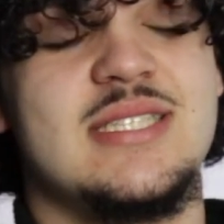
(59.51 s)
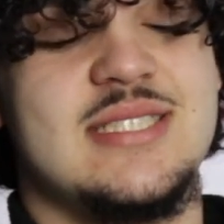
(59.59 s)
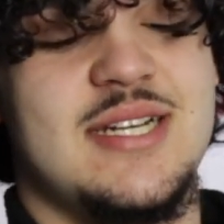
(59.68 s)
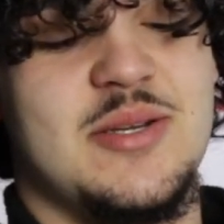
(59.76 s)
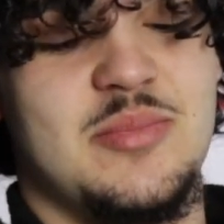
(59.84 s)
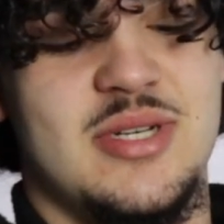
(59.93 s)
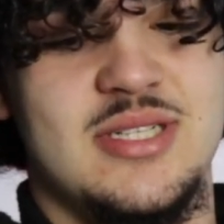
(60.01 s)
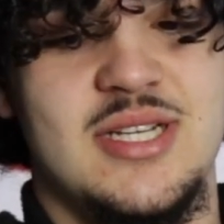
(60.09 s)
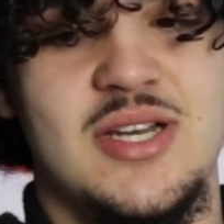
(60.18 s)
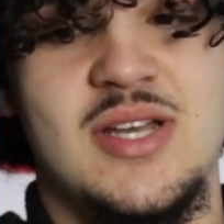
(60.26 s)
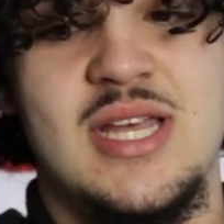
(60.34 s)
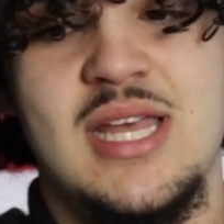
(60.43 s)
Shout out
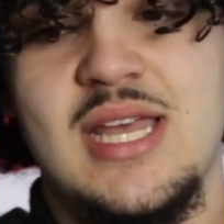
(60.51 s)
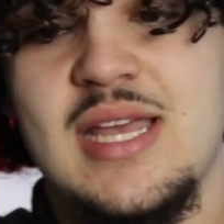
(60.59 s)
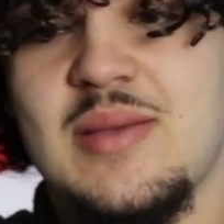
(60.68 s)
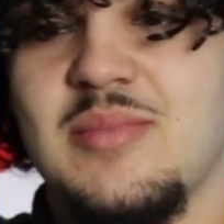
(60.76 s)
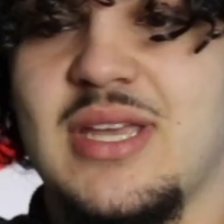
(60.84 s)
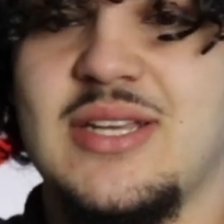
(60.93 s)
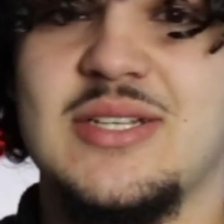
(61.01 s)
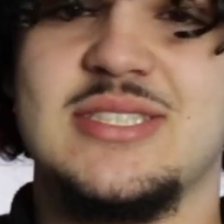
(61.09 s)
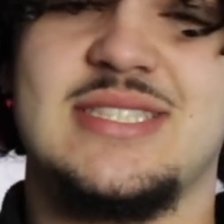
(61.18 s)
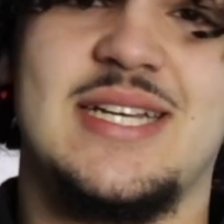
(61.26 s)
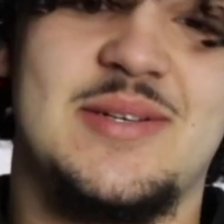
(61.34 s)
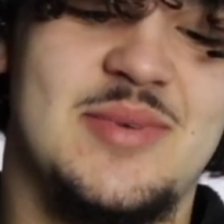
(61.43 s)
Bundo, man.
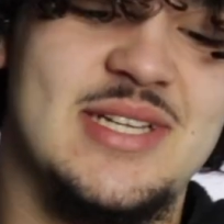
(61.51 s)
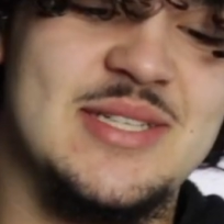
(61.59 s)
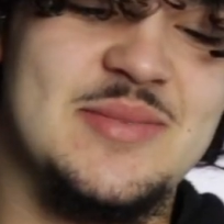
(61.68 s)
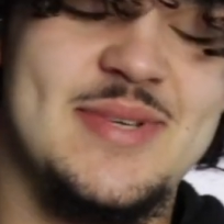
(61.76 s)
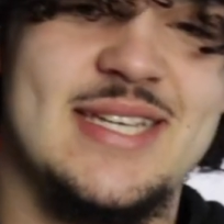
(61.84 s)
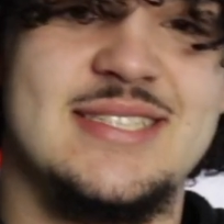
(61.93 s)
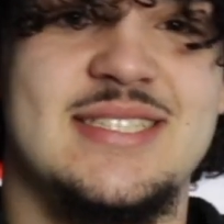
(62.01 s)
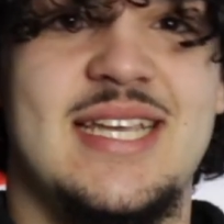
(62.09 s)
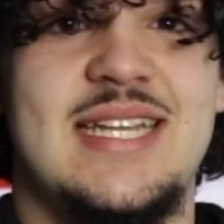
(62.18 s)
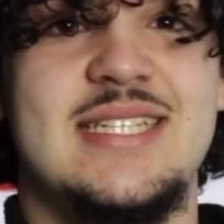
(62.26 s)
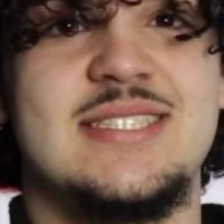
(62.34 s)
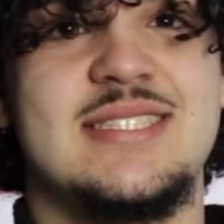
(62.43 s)
Shout out my little man
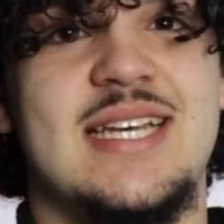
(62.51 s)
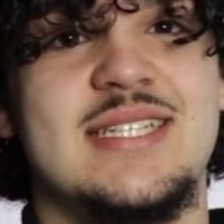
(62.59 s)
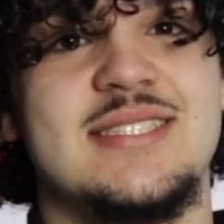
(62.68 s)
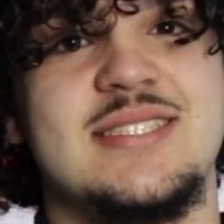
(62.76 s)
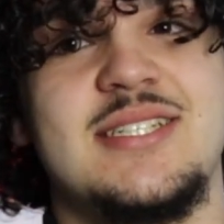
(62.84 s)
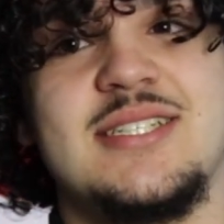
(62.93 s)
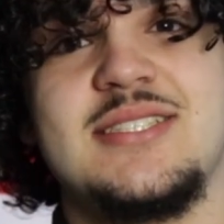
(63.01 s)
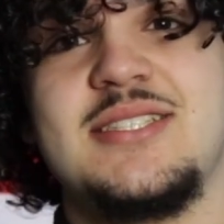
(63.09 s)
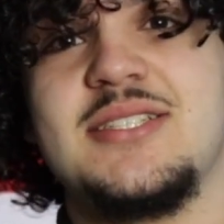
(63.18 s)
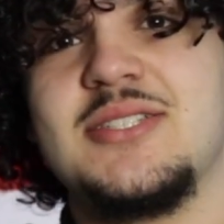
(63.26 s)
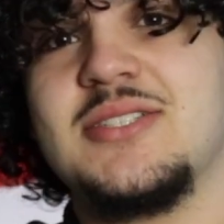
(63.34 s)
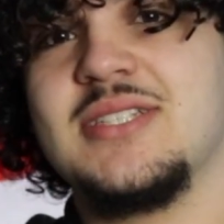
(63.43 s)
Zane. He just had a son
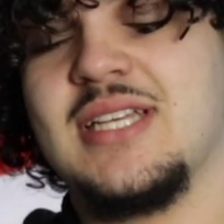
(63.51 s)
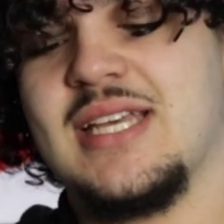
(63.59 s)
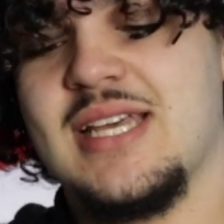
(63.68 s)
too,